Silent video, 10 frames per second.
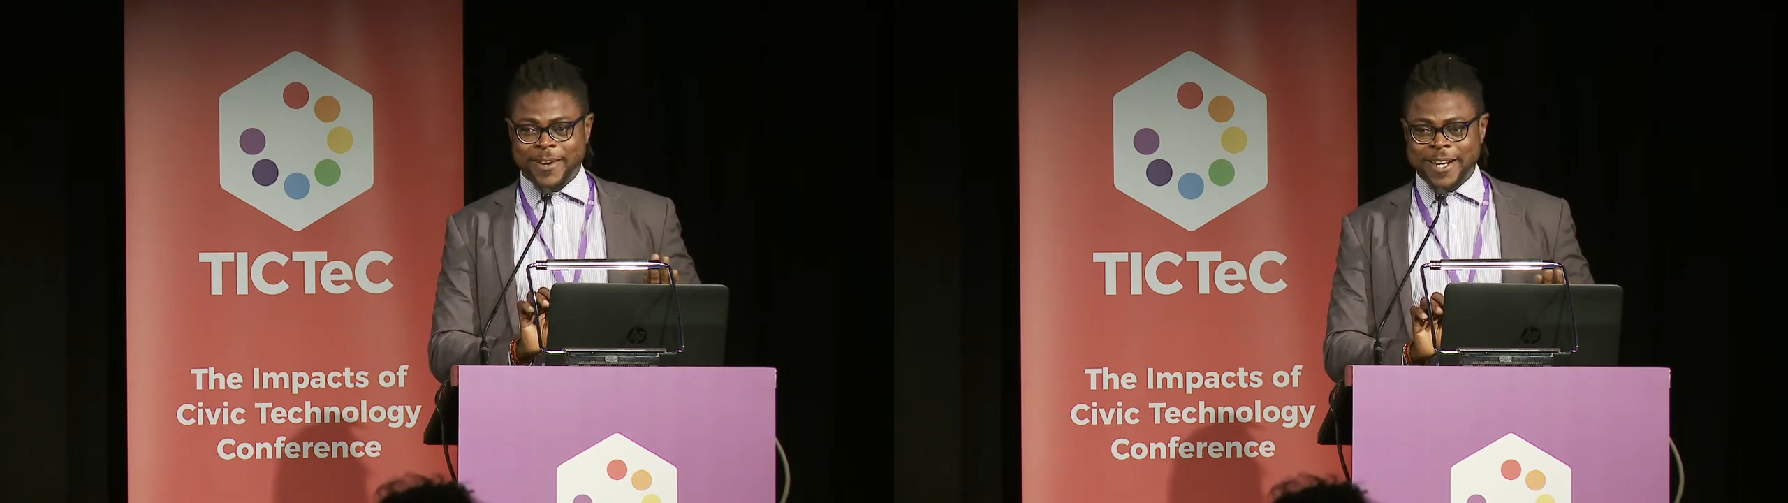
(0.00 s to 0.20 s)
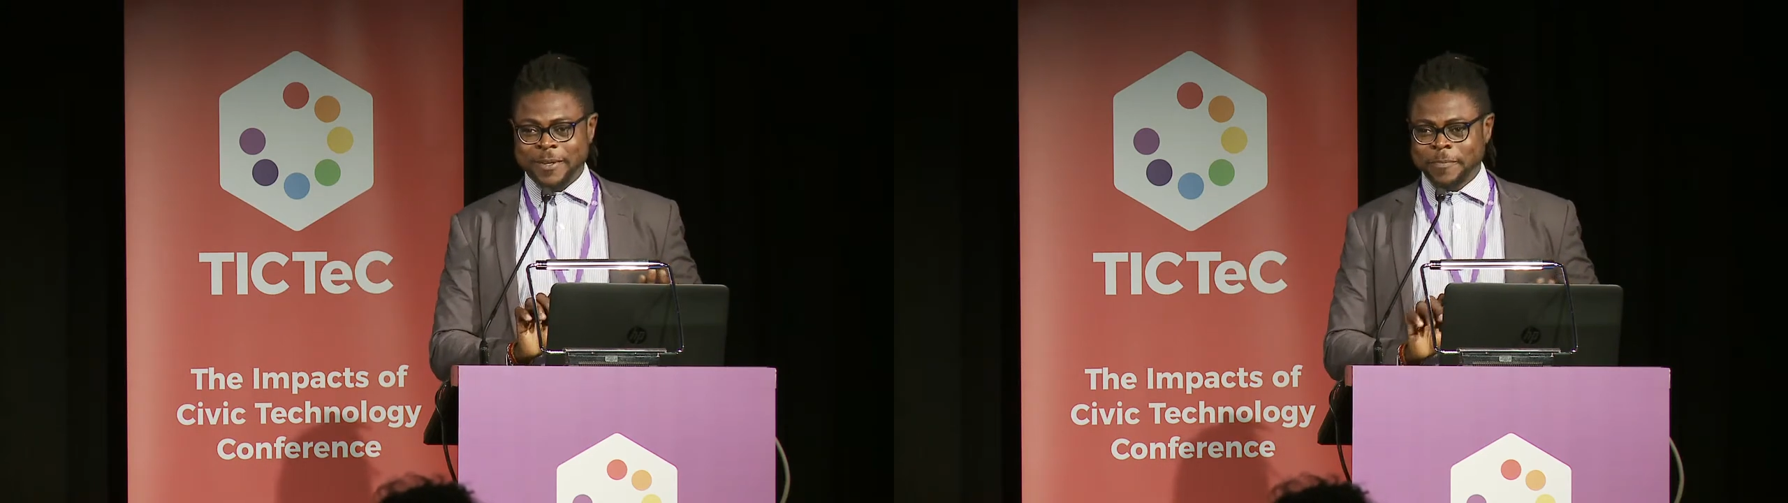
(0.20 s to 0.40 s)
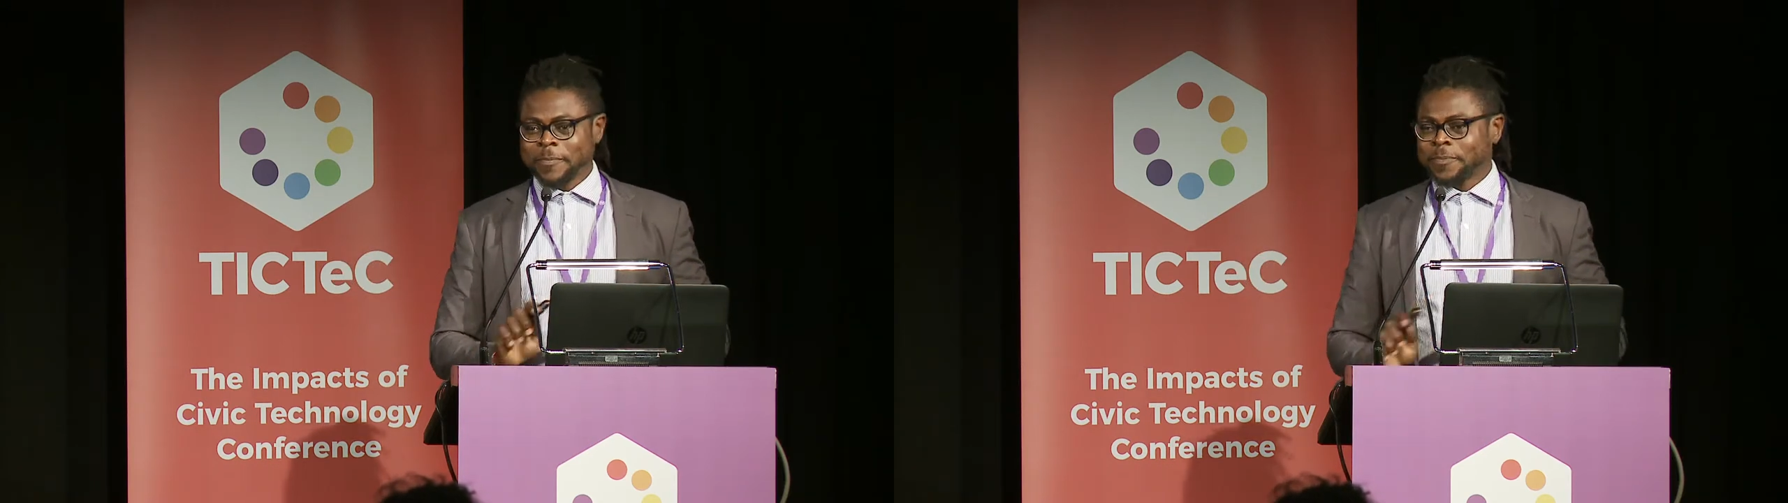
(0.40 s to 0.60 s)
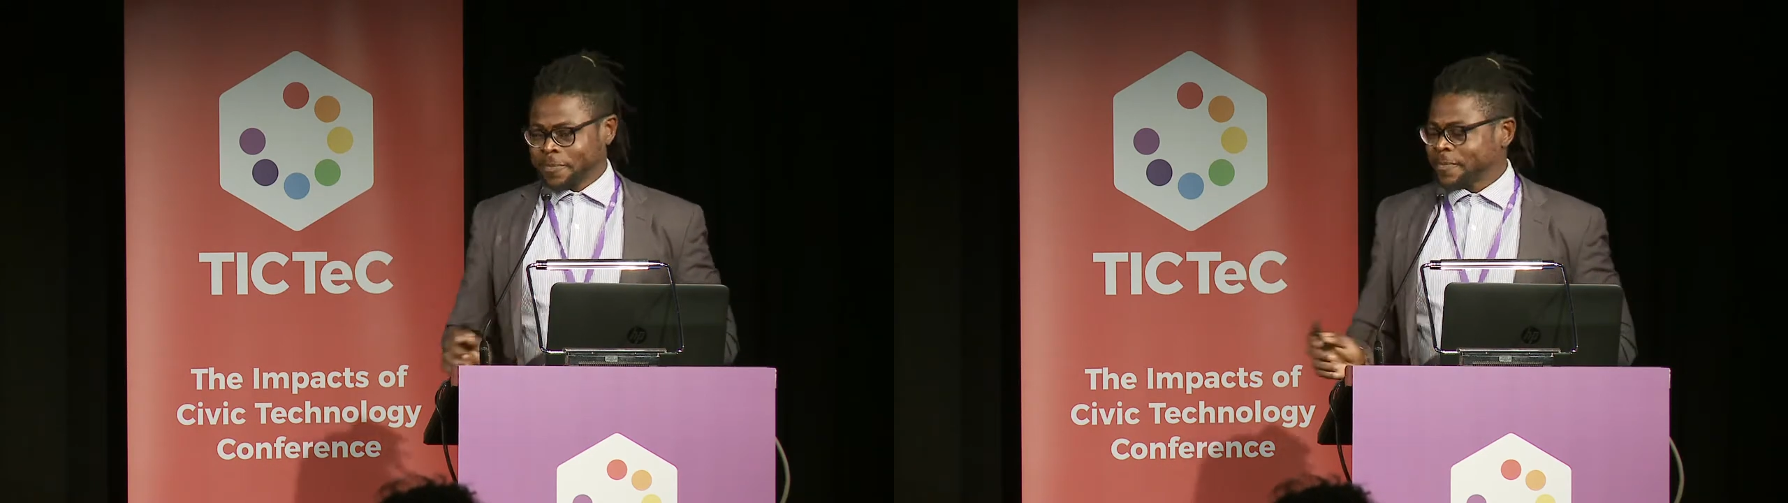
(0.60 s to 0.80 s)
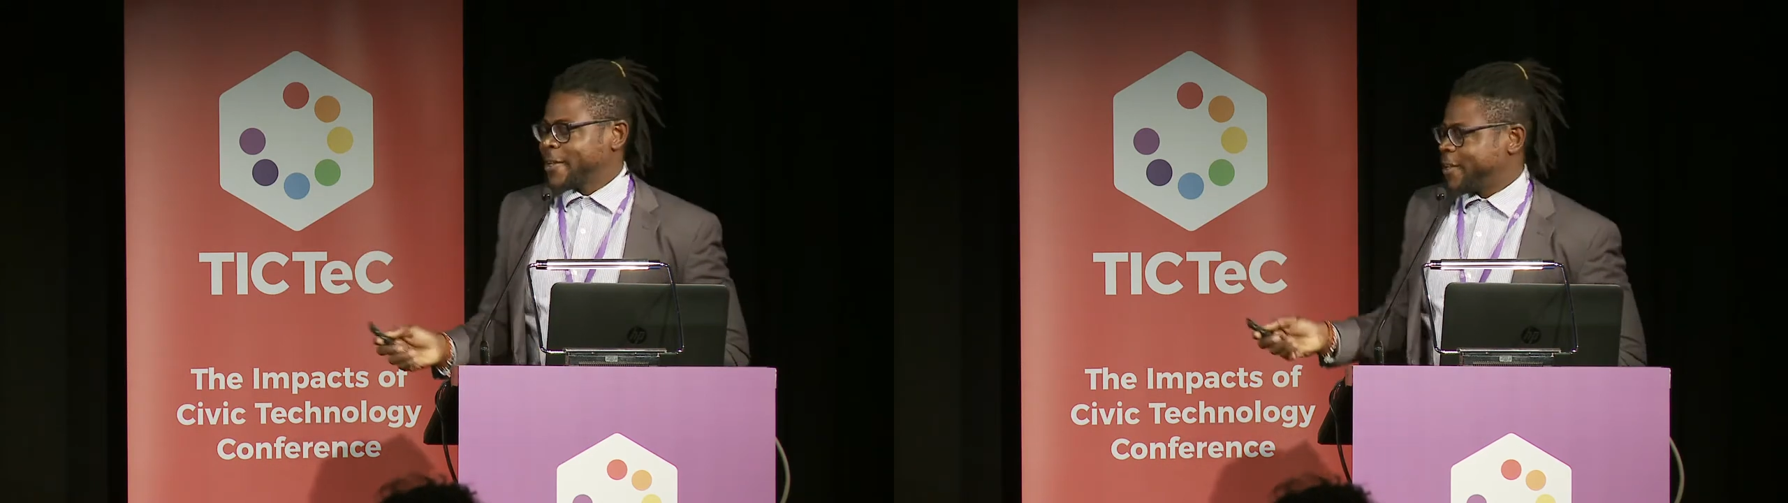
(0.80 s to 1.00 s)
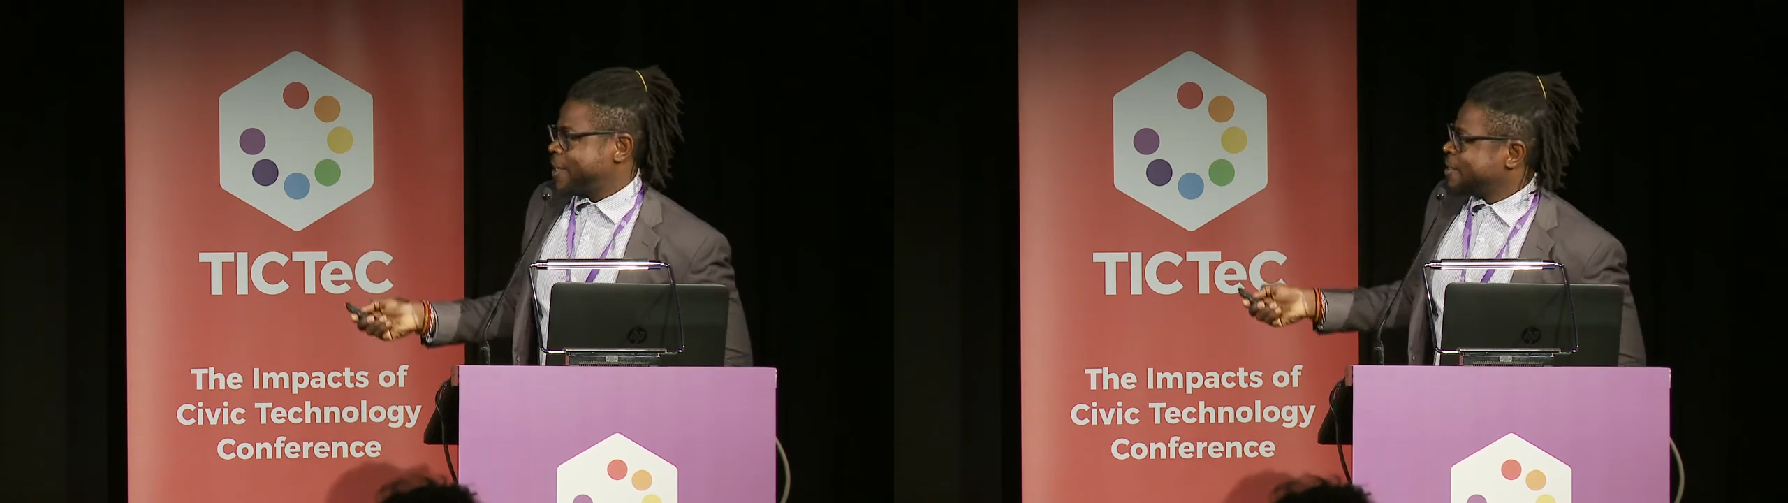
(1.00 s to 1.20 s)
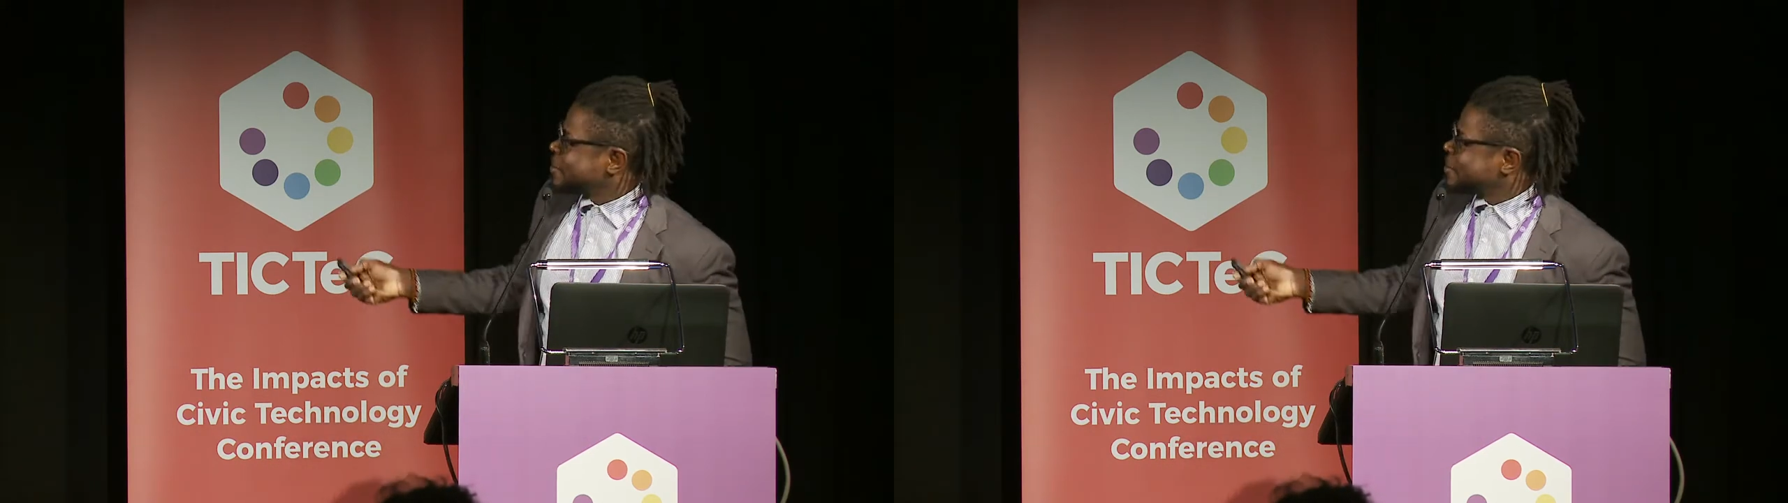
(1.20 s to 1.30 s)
right? Okay.